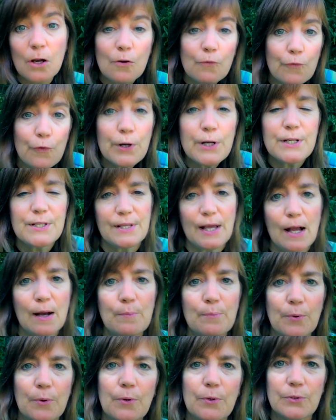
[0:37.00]
For
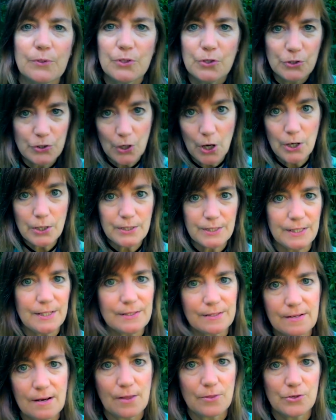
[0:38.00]
example, your dog
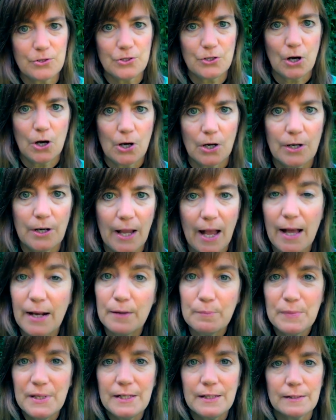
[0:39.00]
sees another dog and
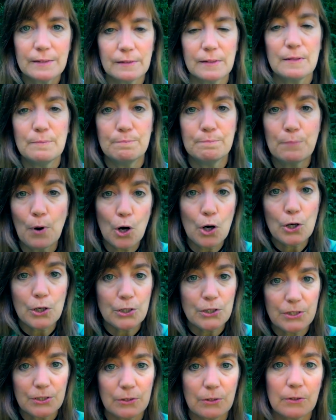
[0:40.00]
immediately
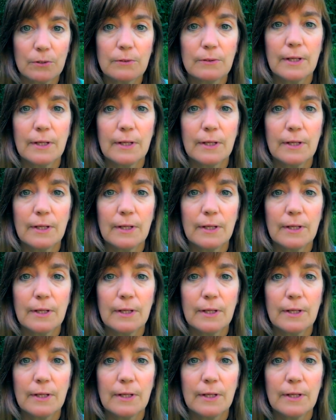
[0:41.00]
barks or